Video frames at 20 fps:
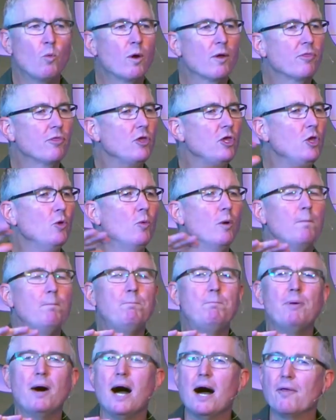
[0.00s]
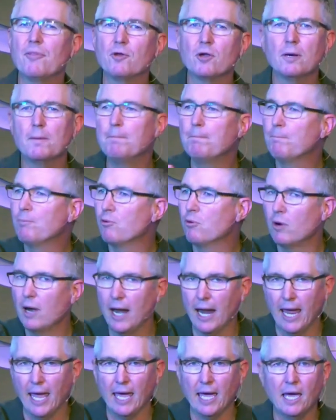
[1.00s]
whether you will bother
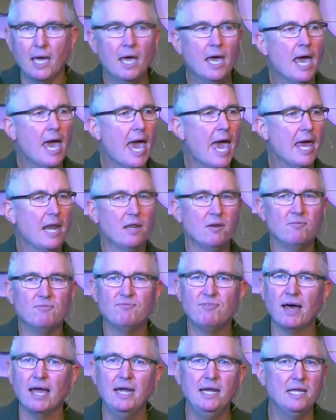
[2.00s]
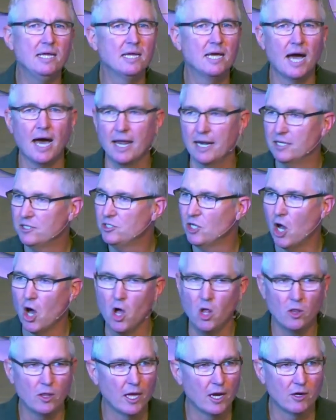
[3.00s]
praying and inviting God into
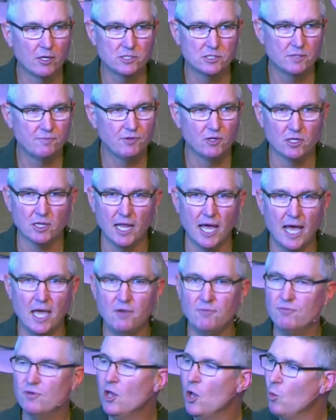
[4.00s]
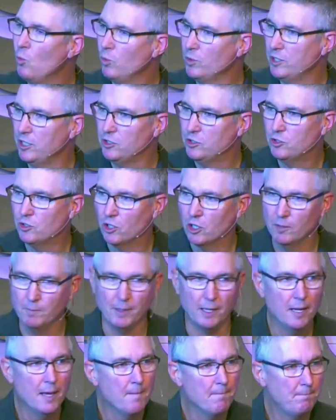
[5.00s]
all areas of your life will
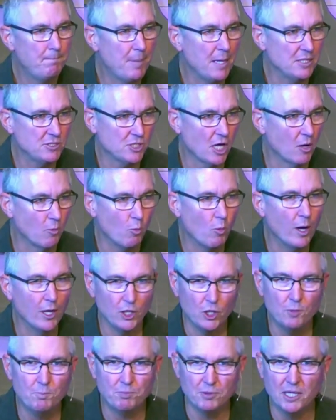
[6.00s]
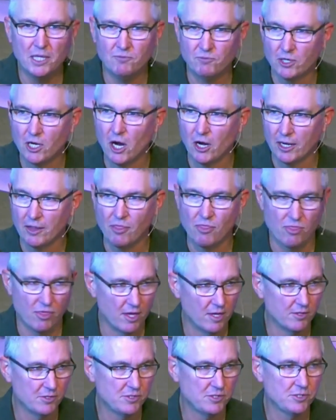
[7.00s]
determine based on what you believe regarding
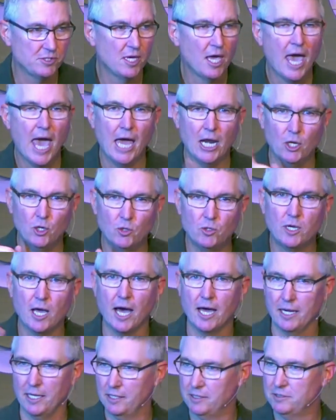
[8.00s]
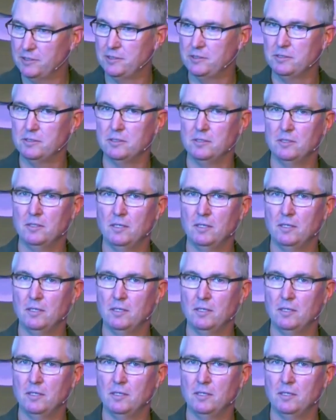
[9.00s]
this and who God is.